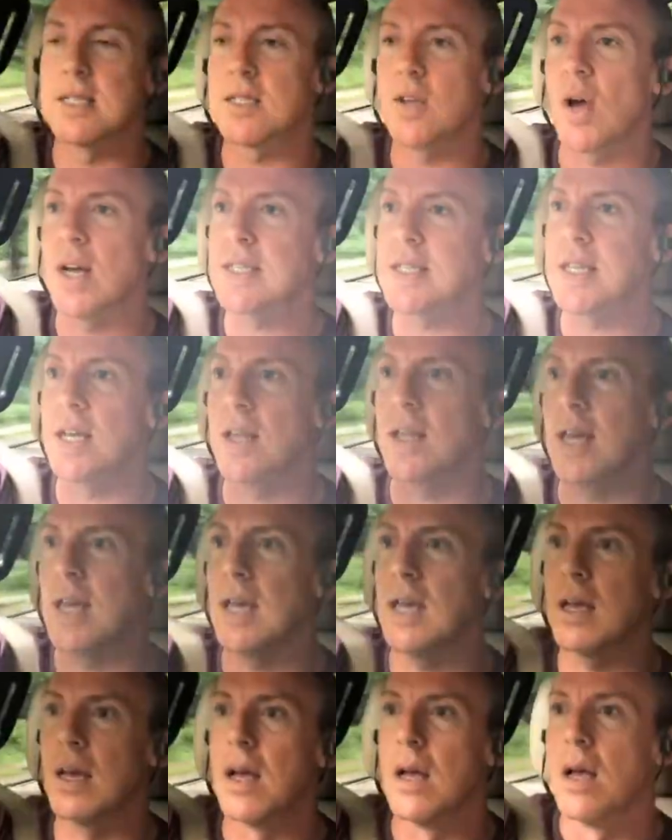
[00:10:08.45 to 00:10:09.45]
So I still
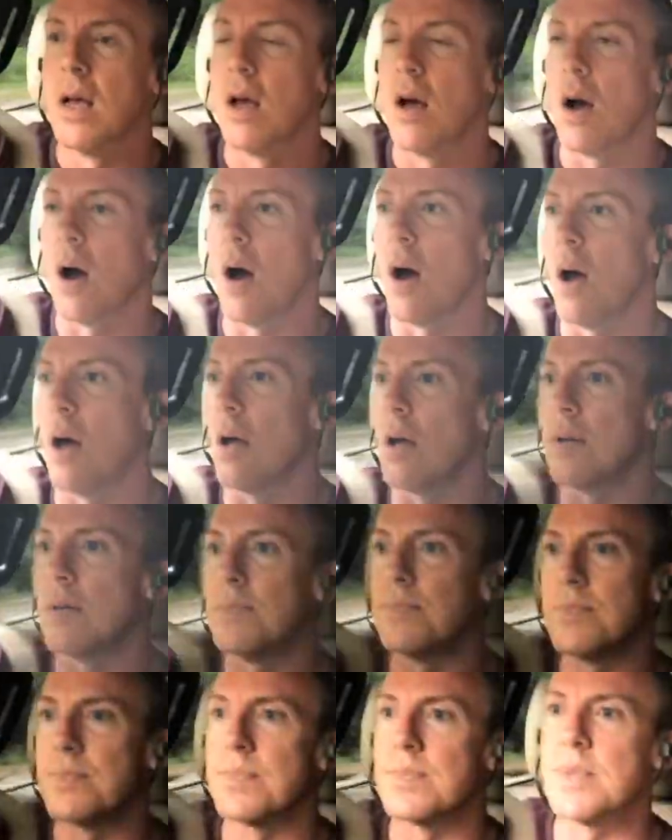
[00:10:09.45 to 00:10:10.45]
eat all
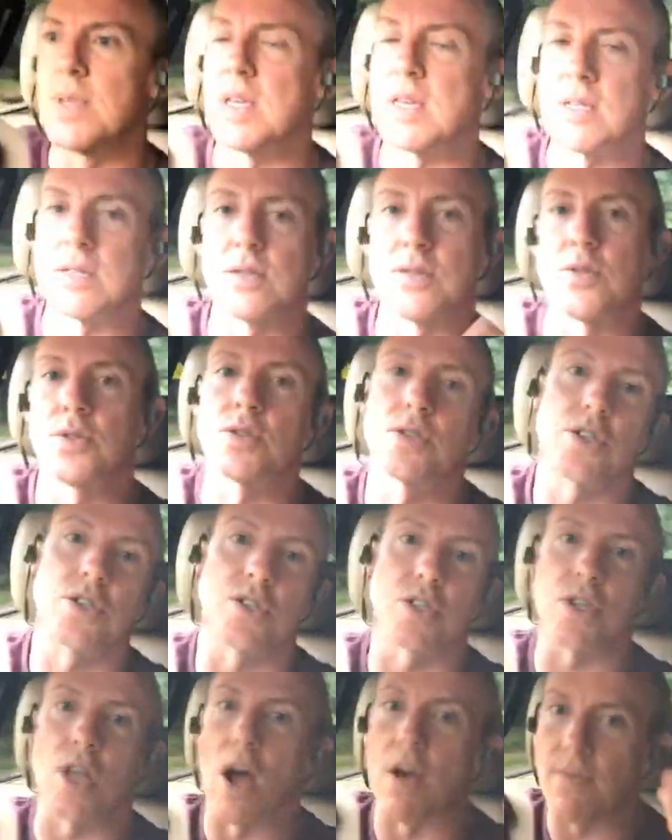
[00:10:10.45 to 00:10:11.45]
the
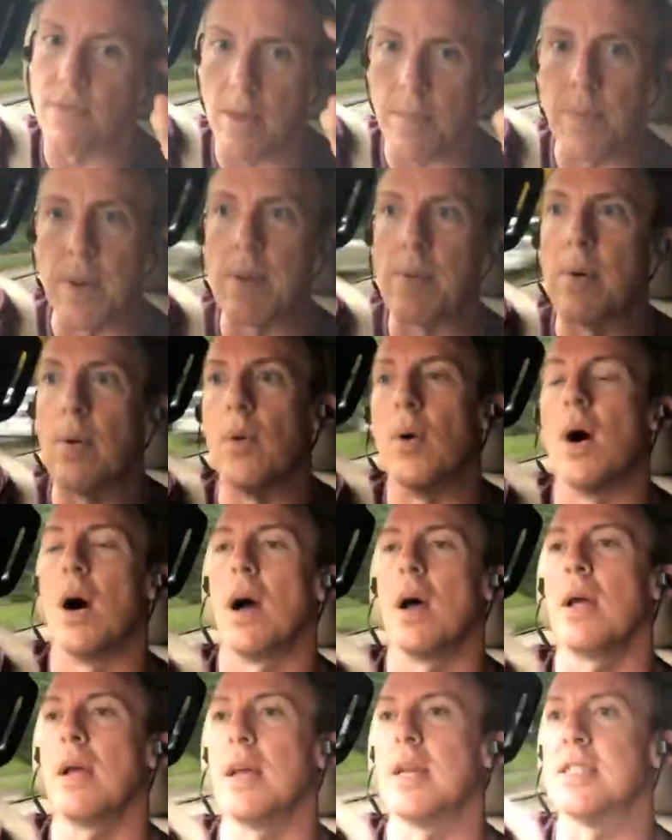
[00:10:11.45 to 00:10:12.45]
stuff that people
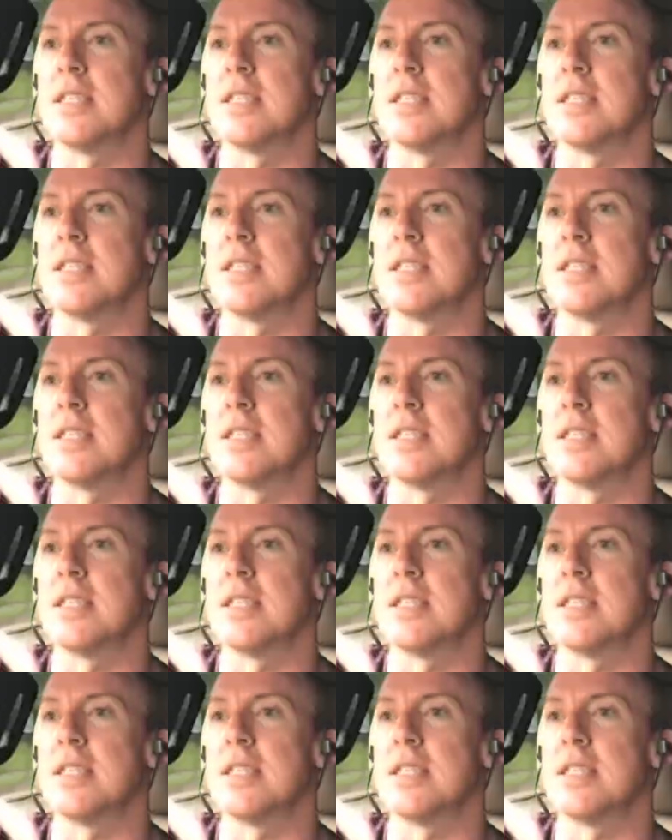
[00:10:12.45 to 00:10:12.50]
want.